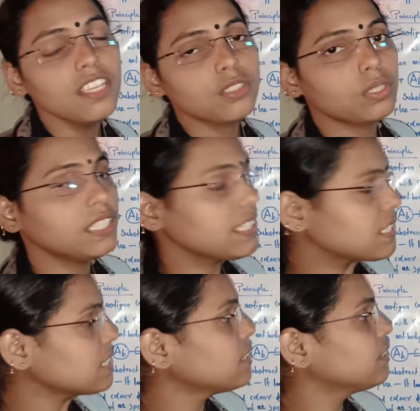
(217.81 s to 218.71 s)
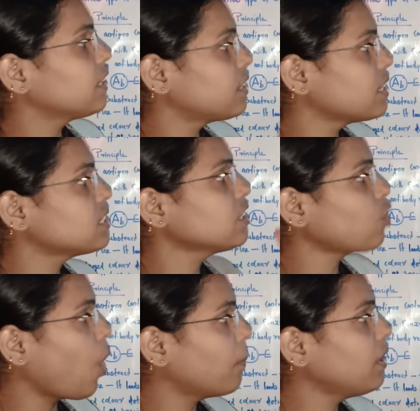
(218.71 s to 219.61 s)
So the detergent
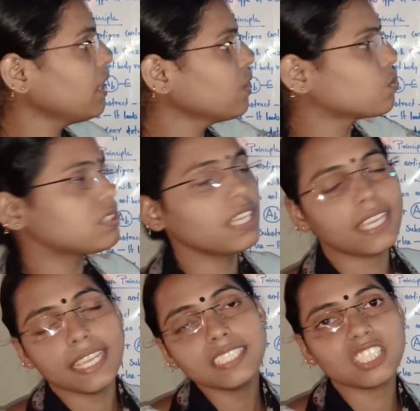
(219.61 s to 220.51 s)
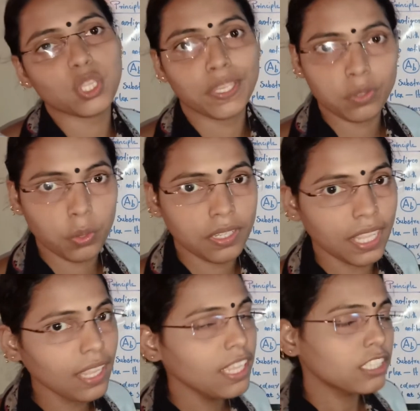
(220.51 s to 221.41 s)
commonly used is
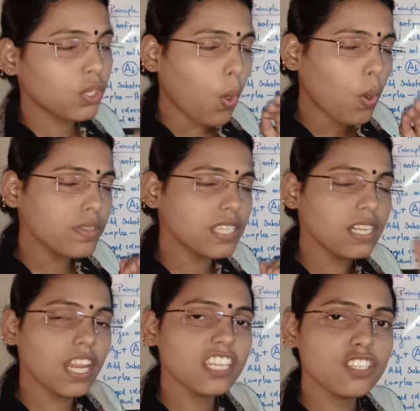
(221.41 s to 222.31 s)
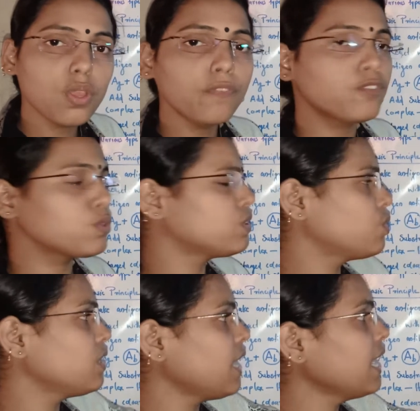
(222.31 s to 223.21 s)
TN20. The concentration of
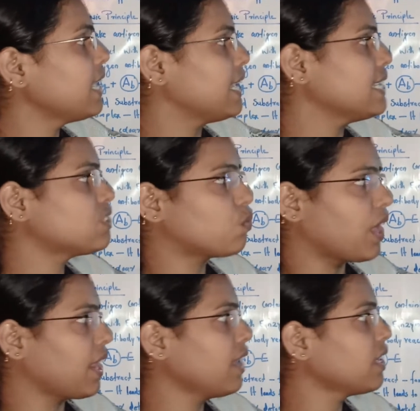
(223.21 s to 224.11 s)
TN20 is varying.